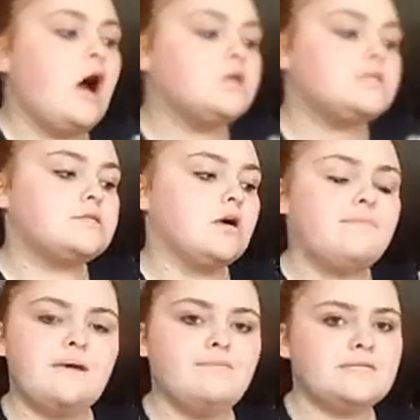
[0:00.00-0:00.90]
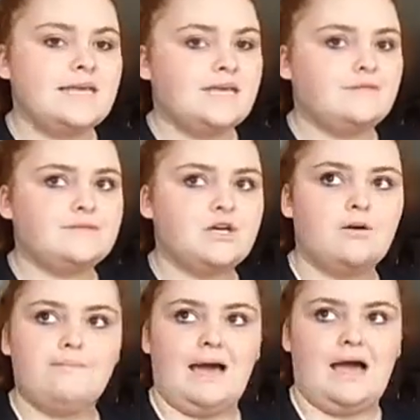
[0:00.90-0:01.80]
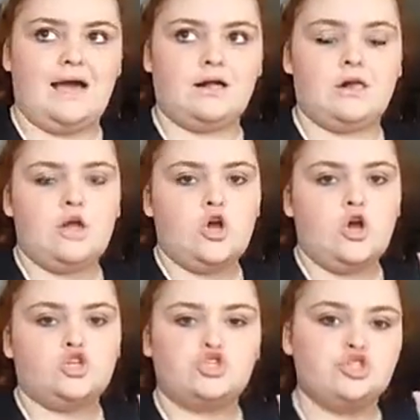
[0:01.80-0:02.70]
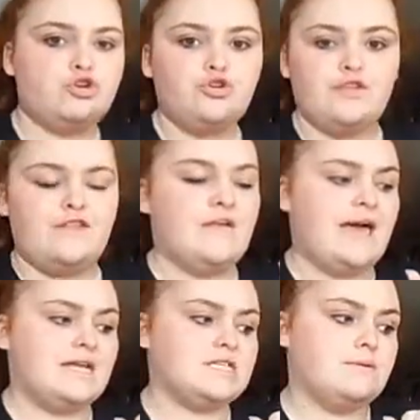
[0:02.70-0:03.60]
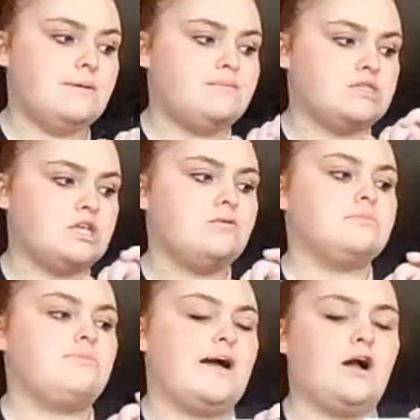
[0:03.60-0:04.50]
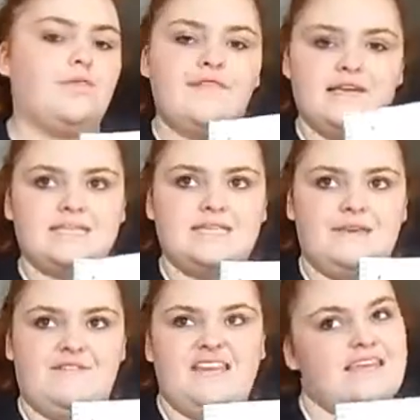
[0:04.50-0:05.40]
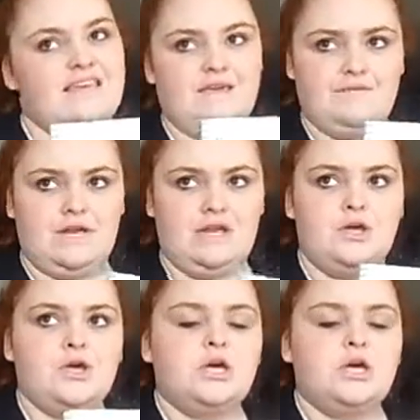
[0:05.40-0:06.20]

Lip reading: Some people's elves come back sooner than that. Some people's comes back on Thanksgiving evening.